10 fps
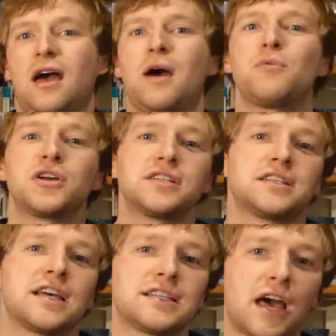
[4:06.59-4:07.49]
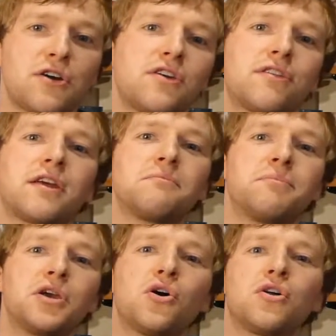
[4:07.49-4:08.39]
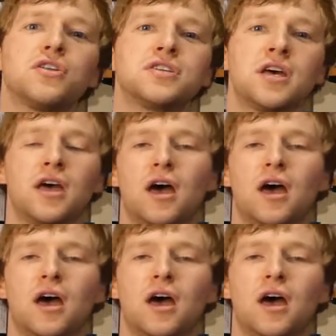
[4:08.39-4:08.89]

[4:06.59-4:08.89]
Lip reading: And we're looking to test how you think beyond